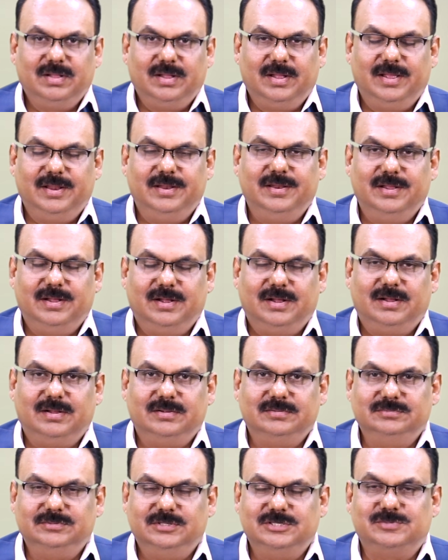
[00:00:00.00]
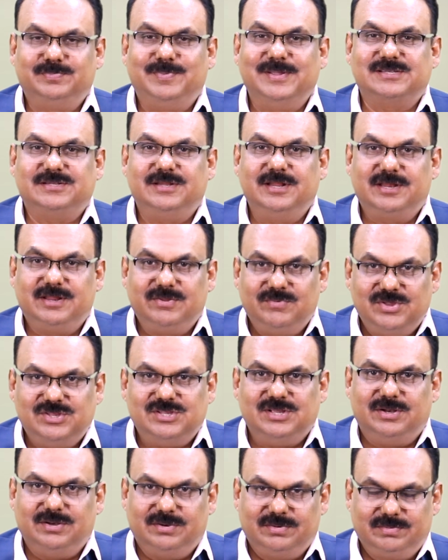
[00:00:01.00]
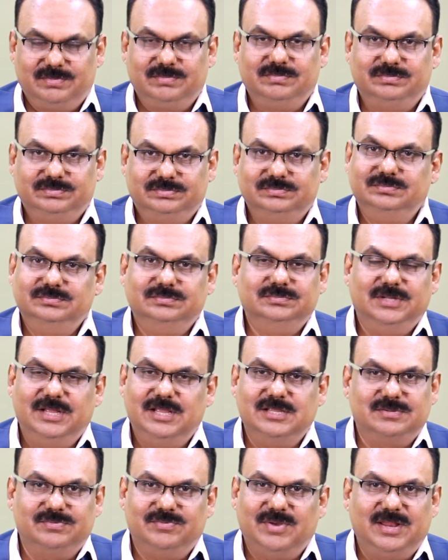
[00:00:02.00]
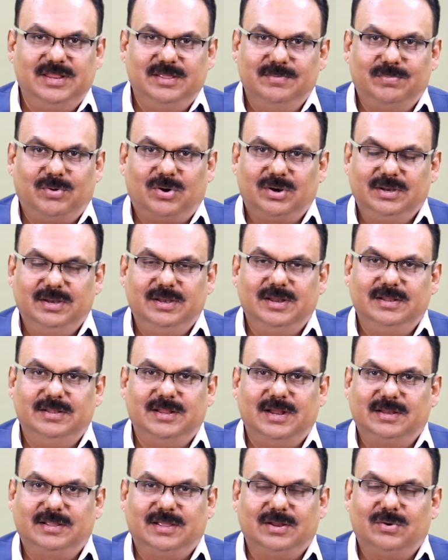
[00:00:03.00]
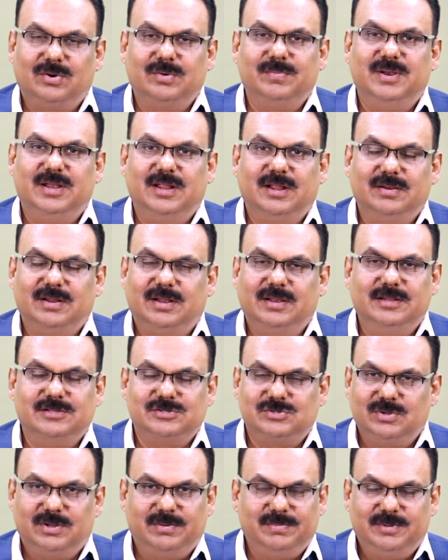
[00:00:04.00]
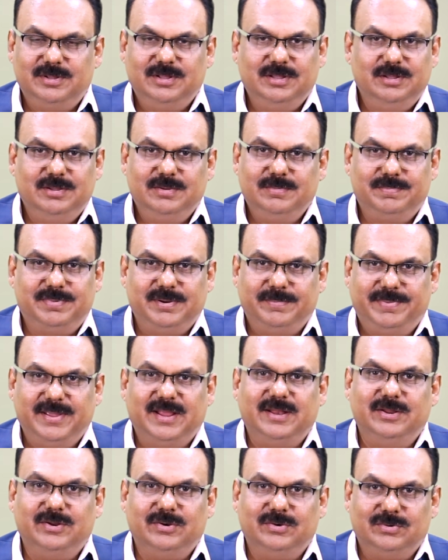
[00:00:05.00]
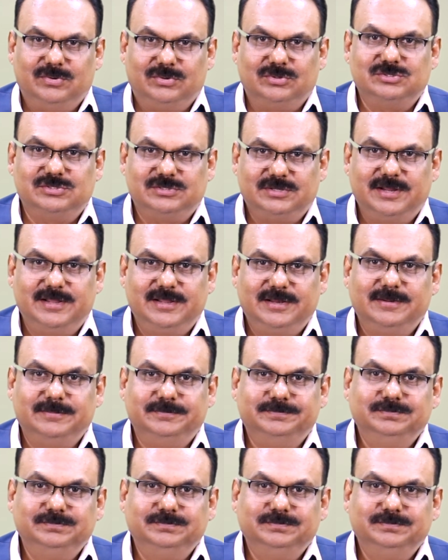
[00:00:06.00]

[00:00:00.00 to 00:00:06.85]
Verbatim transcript: And uh, especially revision is very important, and that cannot be done unless you have prepared your notes, right?